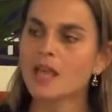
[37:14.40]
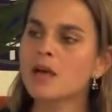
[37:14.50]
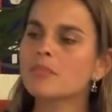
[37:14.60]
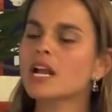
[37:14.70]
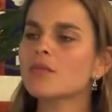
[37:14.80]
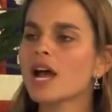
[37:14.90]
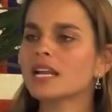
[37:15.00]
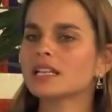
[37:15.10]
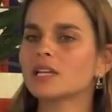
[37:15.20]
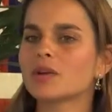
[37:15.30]
But
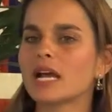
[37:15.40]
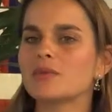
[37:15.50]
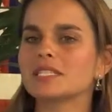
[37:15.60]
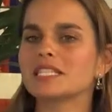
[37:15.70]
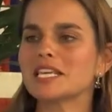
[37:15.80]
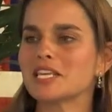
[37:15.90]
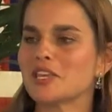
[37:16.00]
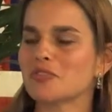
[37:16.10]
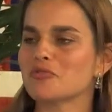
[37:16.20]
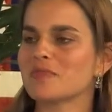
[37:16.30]
ironically, when I was thinking
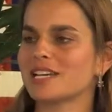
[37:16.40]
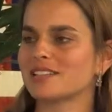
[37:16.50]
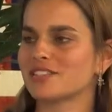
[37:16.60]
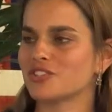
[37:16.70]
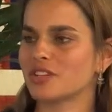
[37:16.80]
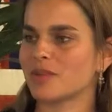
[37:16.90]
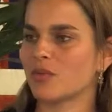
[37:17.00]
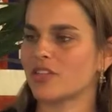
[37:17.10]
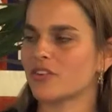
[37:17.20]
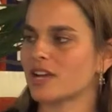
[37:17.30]
through my decision about
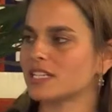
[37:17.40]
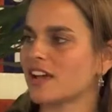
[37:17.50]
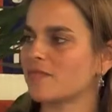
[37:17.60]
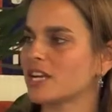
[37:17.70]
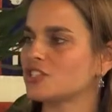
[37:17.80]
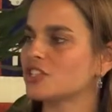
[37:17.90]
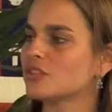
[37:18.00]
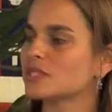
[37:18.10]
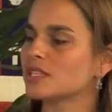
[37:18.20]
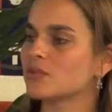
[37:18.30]
whether or not to have my genome
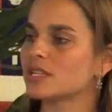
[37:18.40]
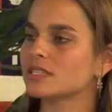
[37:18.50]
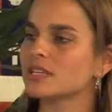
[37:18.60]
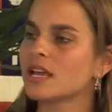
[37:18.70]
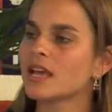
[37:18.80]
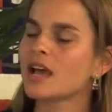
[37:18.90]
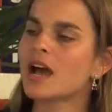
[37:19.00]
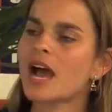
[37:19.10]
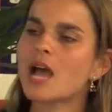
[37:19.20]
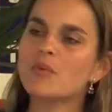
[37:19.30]
sequenced,
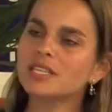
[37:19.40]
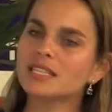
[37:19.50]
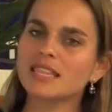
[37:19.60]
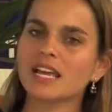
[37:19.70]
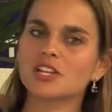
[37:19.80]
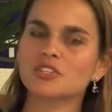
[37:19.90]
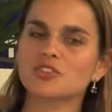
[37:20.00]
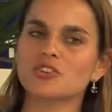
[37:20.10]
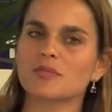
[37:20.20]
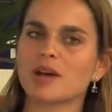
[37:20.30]
I wasn't that
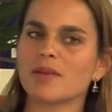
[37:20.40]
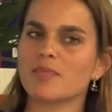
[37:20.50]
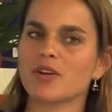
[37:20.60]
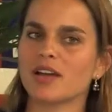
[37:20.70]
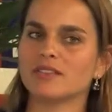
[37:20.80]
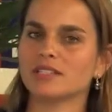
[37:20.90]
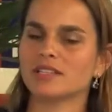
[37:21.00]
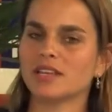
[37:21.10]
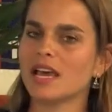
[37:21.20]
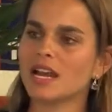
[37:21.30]
concerned about my
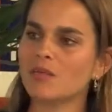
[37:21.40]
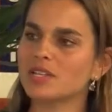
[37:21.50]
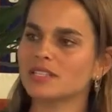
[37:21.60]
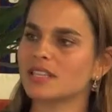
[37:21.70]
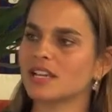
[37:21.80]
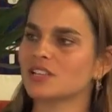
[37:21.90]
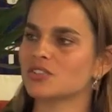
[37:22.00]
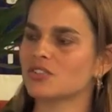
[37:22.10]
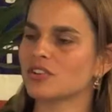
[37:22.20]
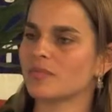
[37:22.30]
privacy, and I wasn't that
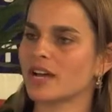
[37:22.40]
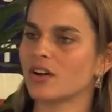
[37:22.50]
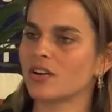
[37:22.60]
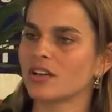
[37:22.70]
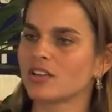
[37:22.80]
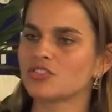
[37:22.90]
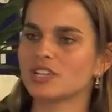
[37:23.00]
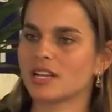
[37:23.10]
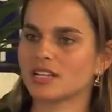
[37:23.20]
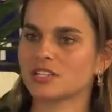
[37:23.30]
concerned about
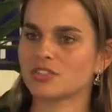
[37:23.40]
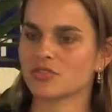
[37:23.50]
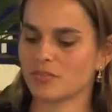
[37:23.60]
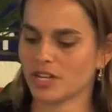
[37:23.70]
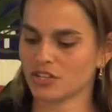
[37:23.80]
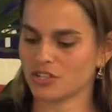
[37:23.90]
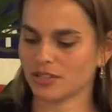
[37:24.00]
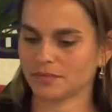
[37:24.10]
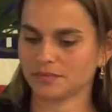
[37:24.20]
genetic discrimination.